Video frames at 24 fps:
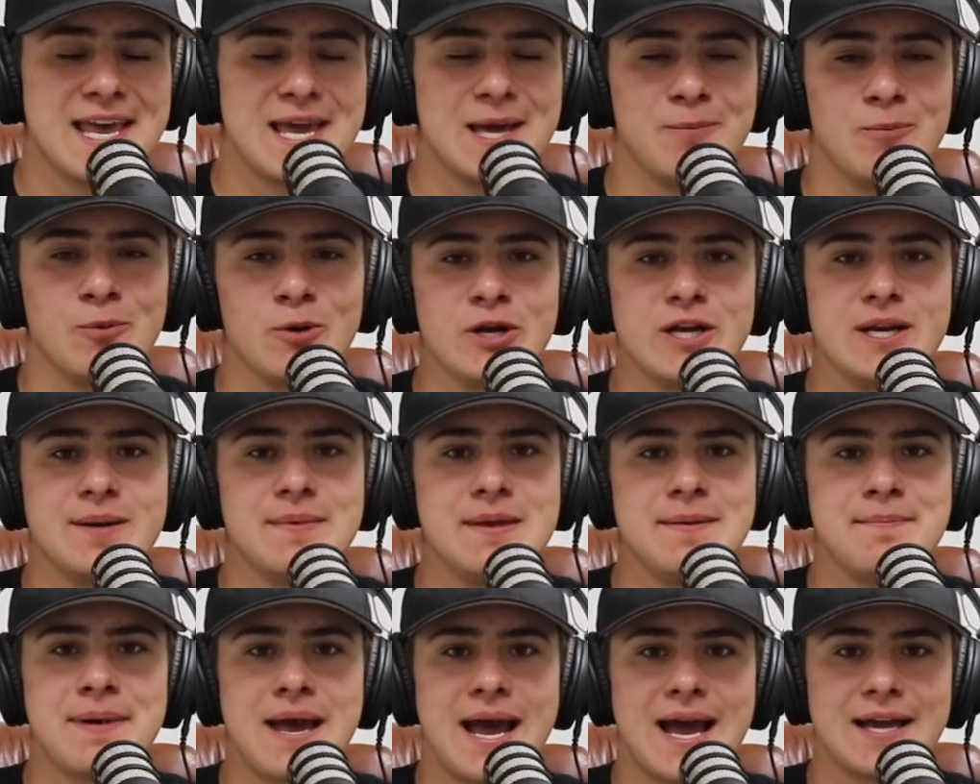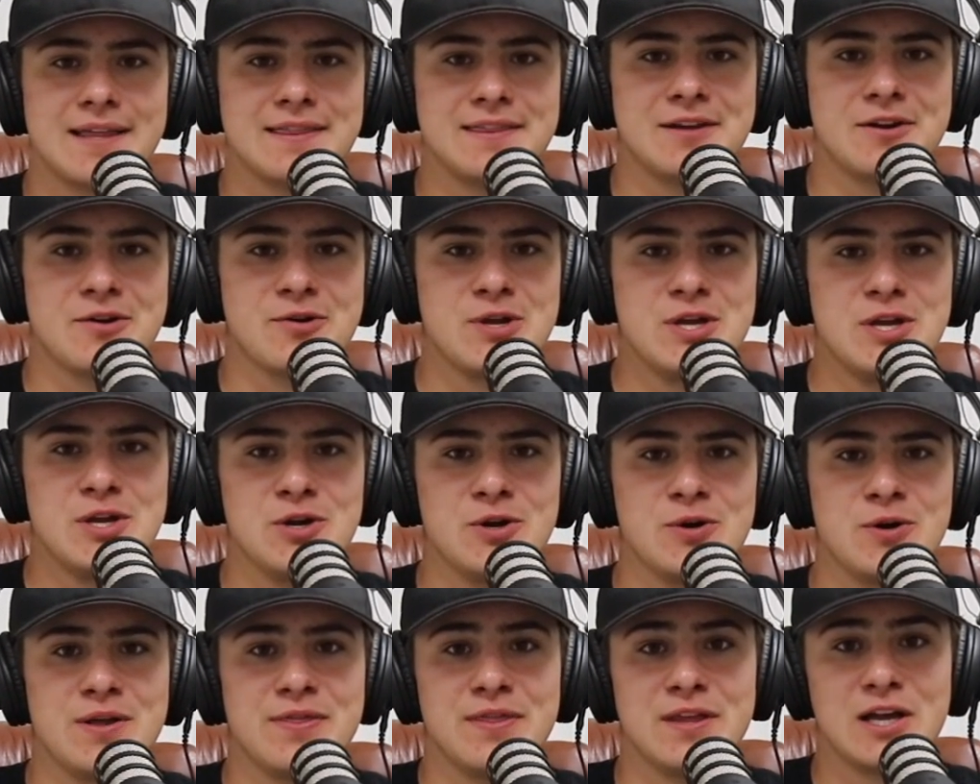and we're going to be back there
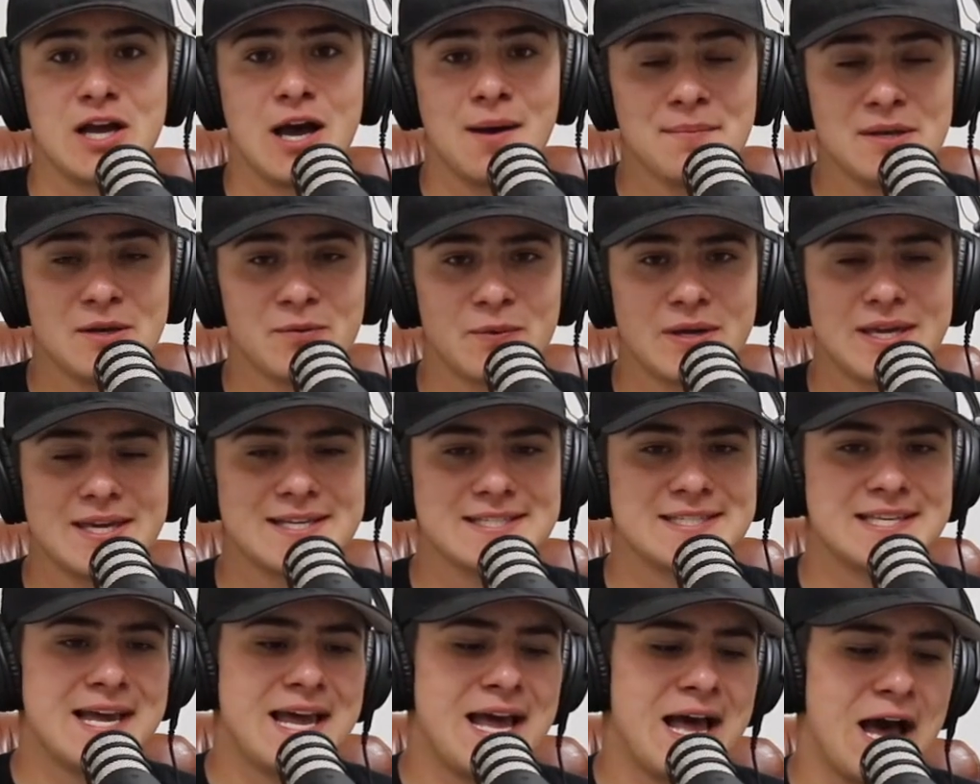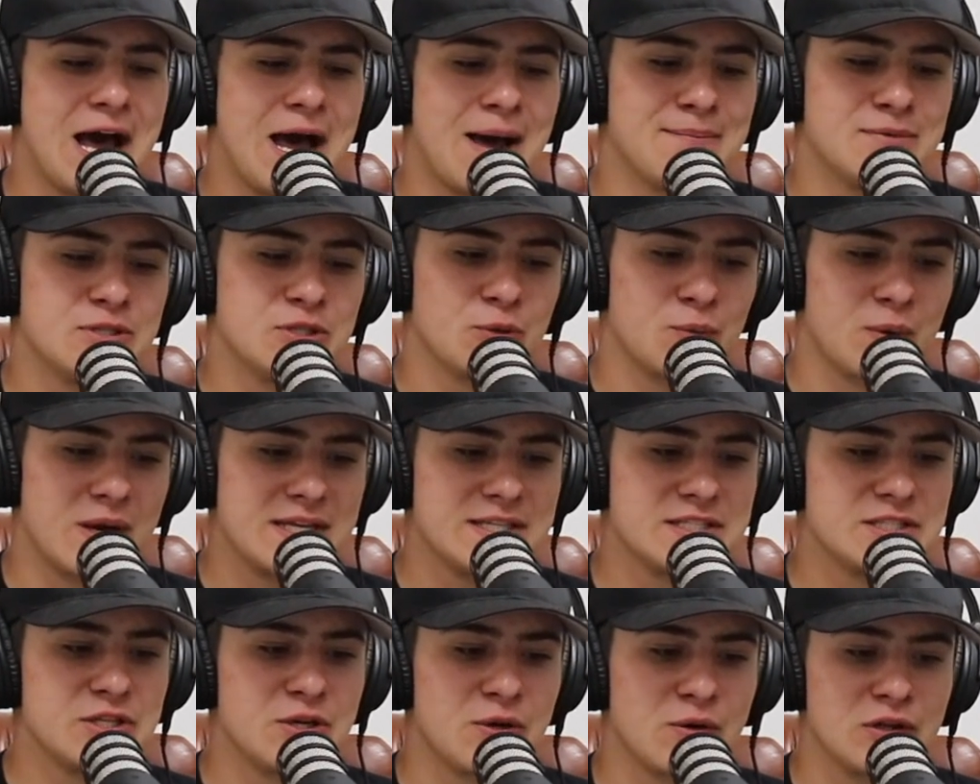here in the coming weeks to
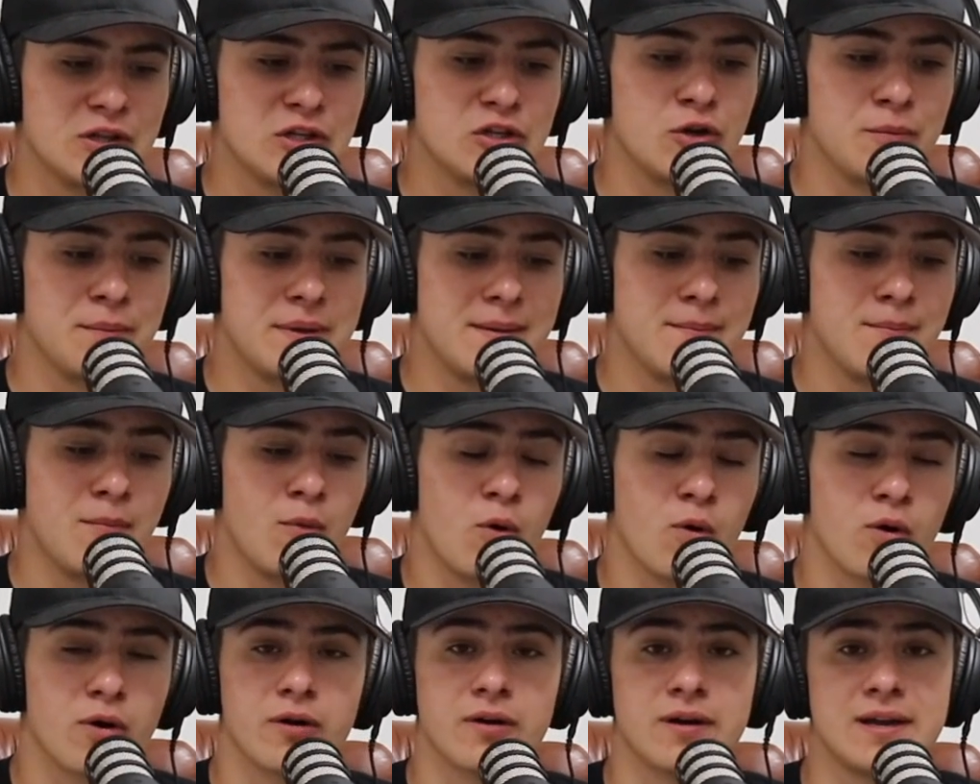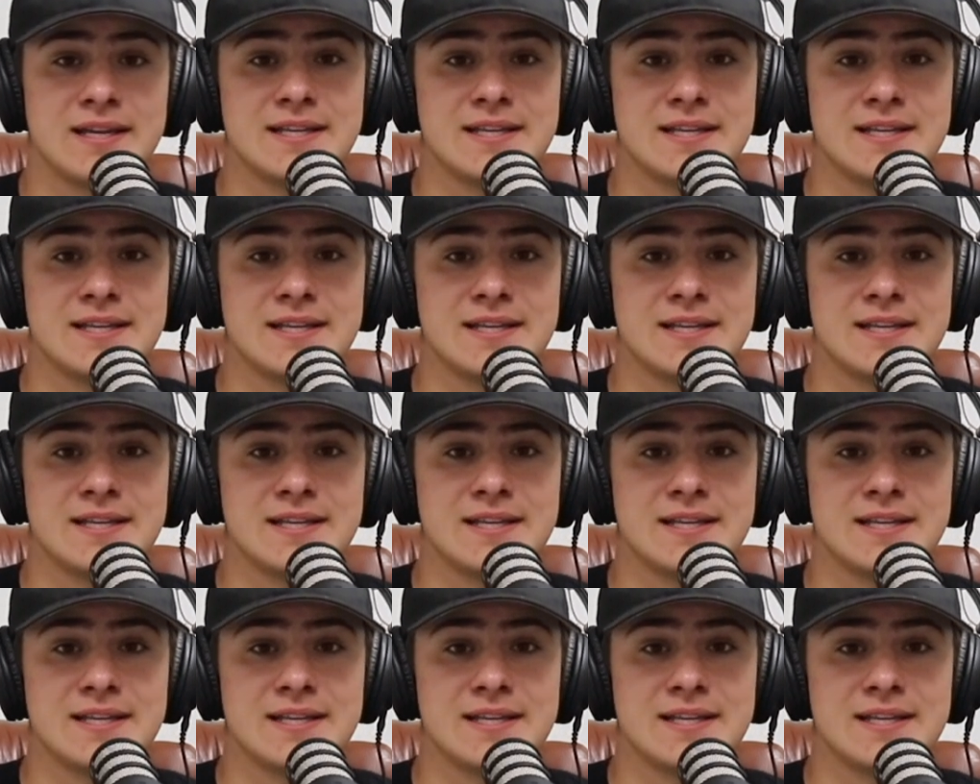race there a little bit more.